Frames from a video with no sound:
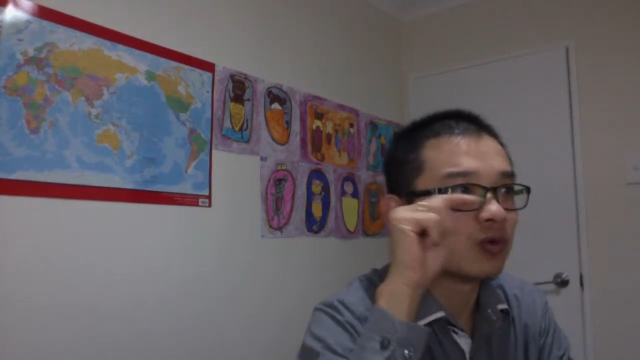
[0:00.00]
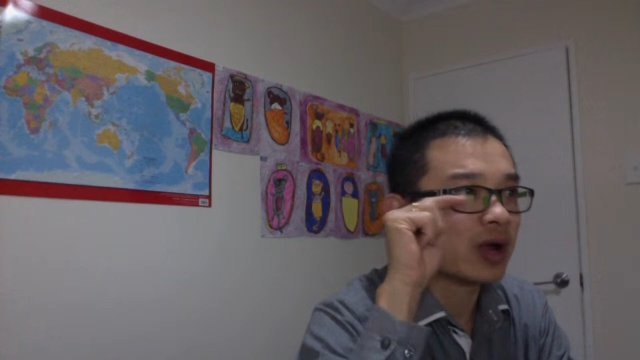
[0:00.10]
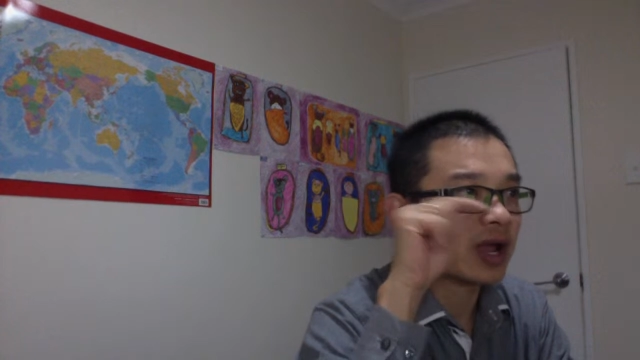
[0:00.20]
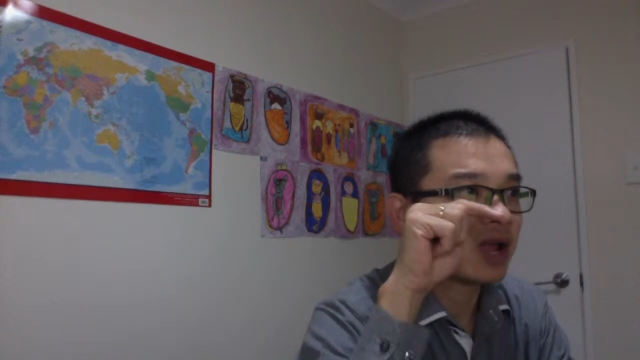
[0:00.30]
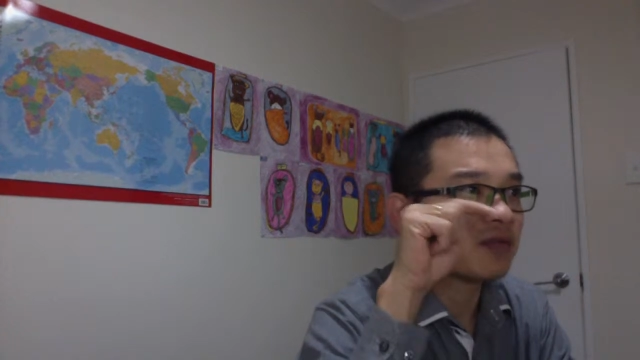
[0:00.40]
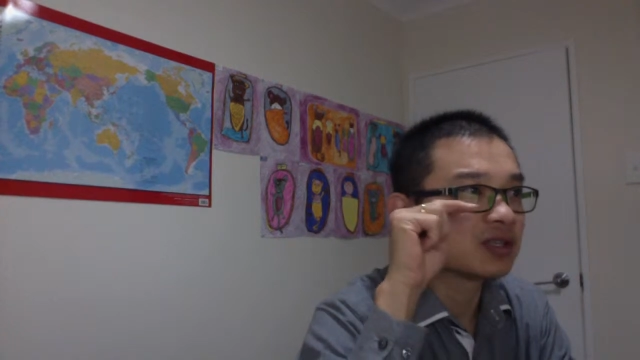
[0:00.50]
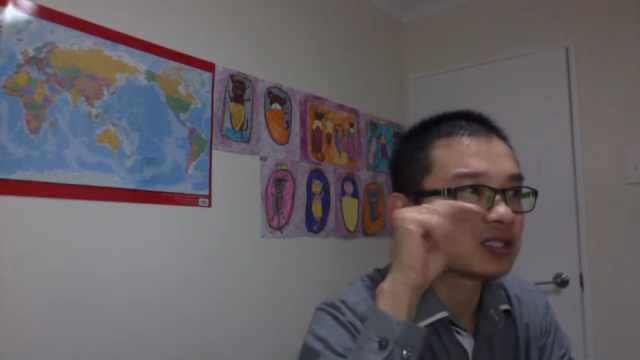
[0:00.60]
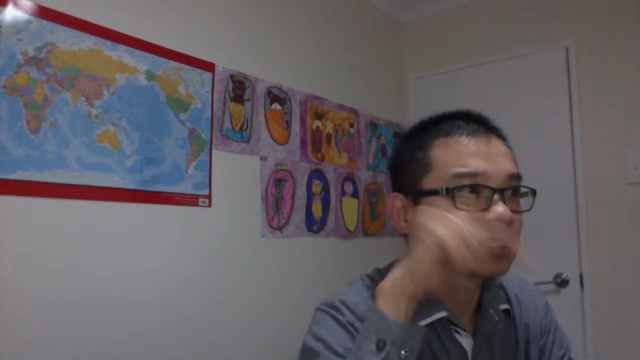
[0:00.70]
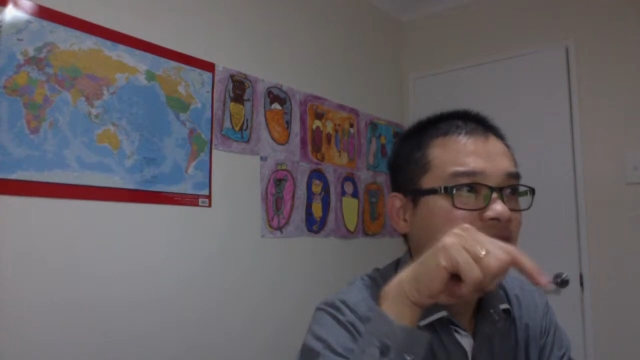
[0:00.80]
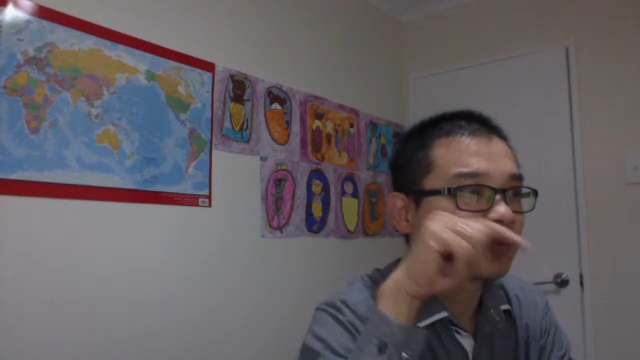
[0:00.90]
whoever
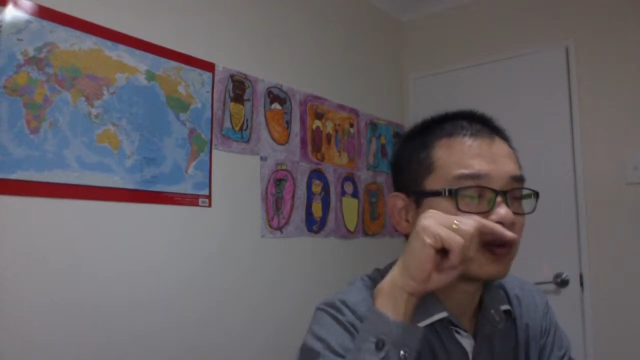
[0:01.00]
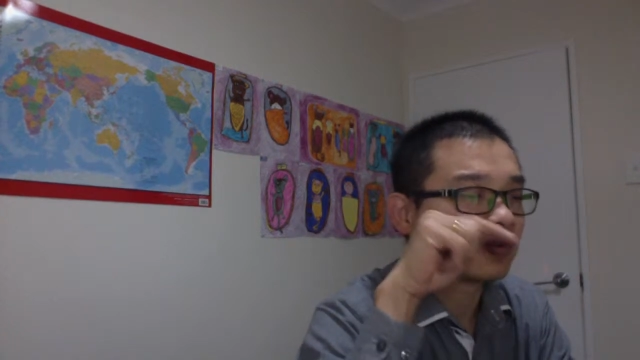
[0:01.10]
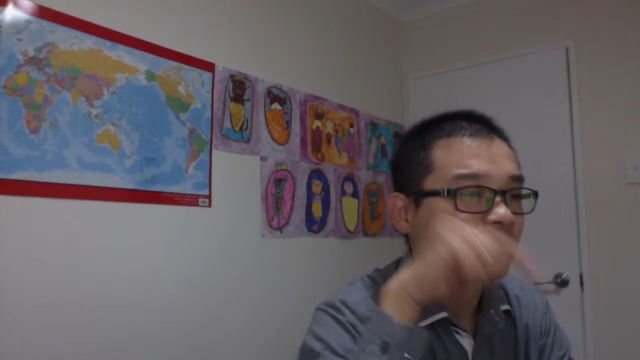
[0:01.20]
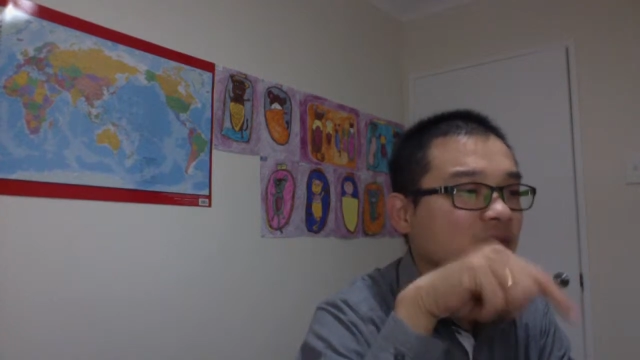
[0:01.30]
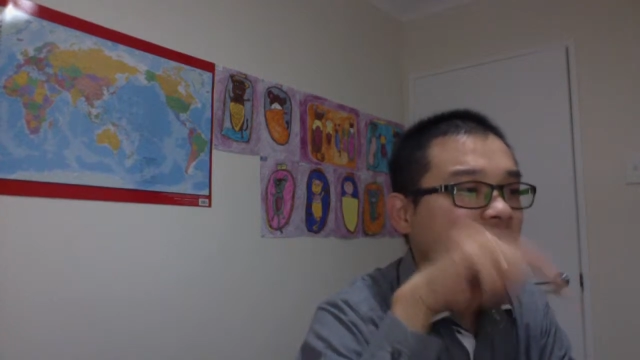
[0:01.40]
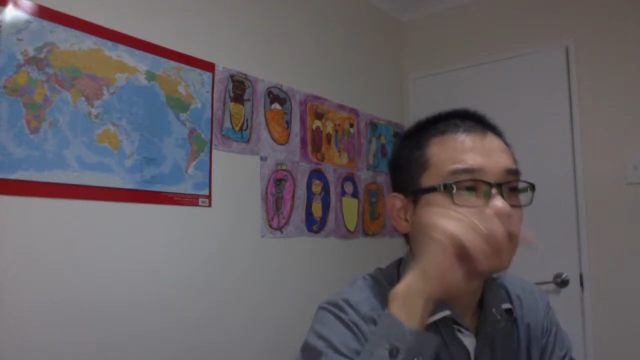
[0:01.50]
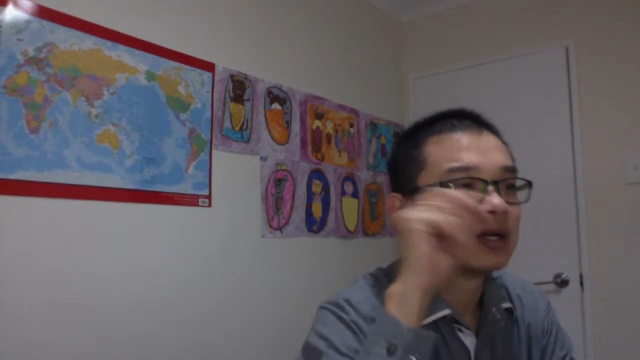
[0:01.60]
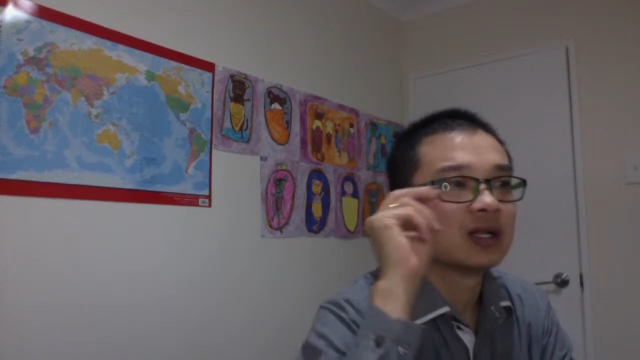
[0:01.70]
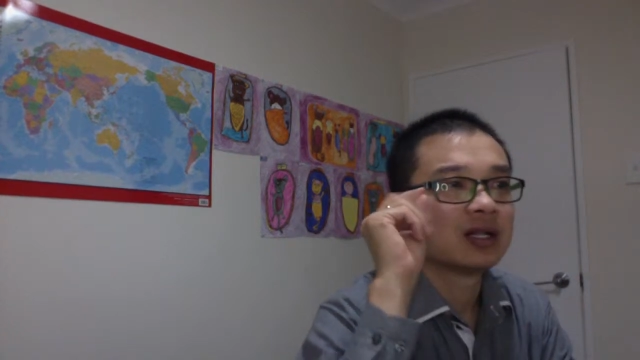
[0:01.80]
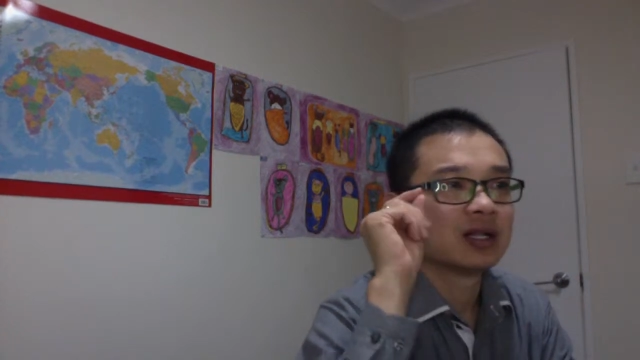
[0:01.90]
suffers from
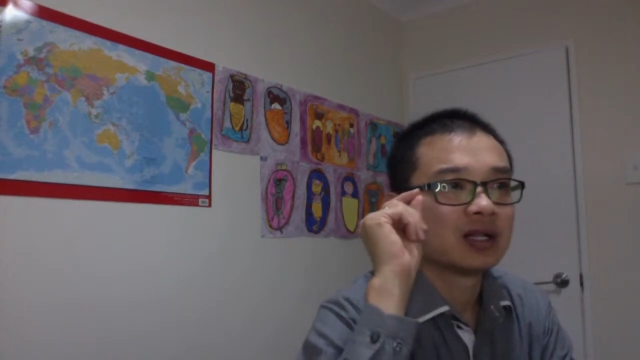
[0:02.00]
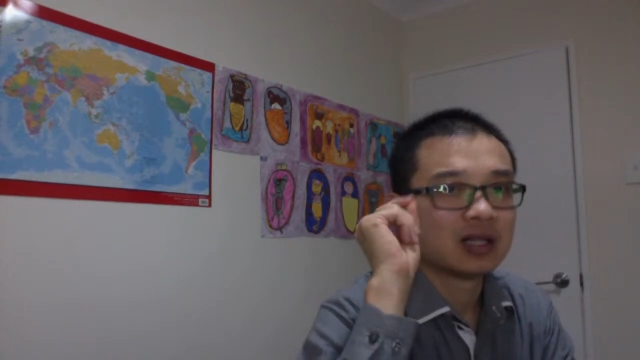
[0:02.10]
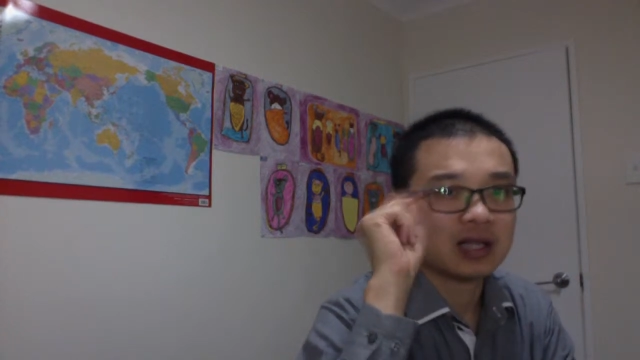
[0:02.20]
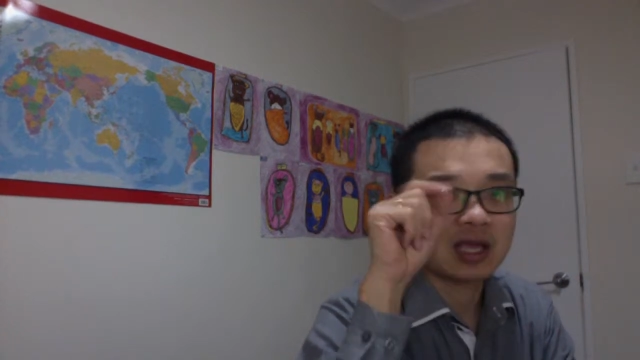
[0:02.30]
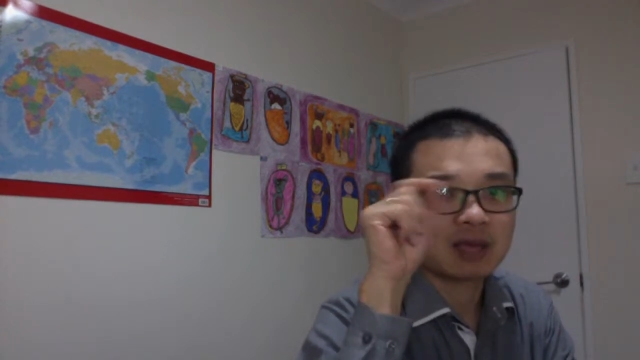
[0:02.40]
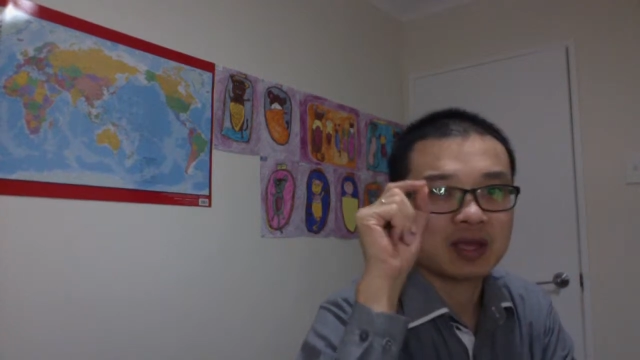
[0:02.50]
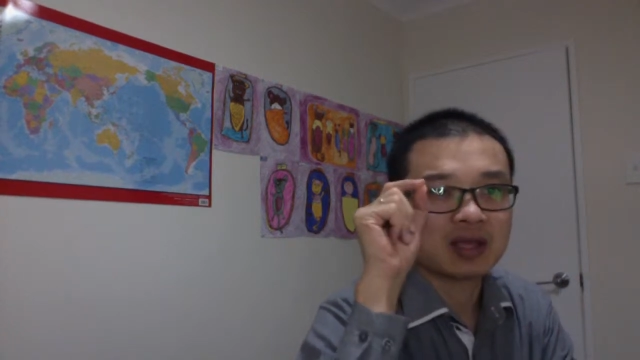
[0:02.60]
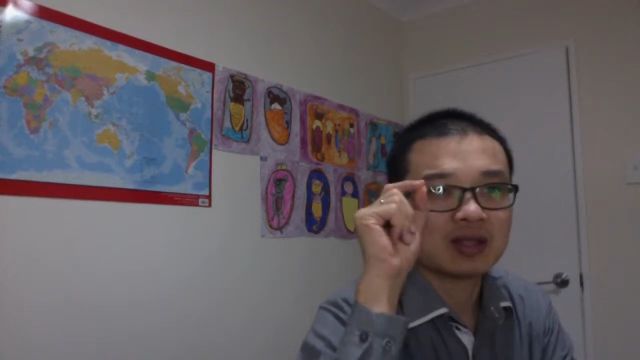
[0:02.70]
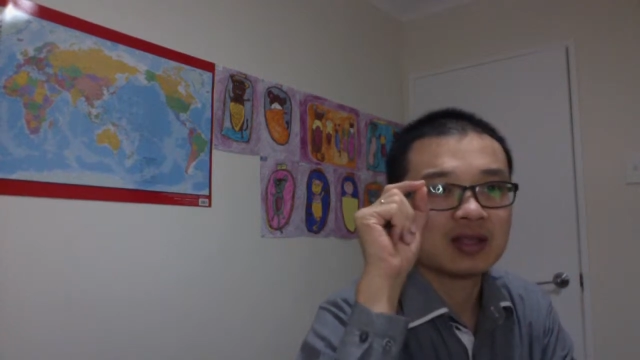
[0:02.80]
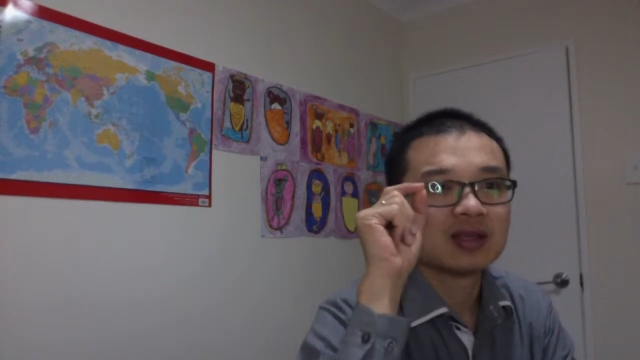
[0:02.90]
neck
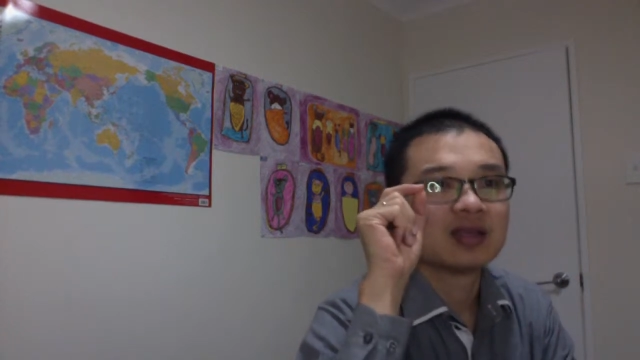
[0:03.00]
pain.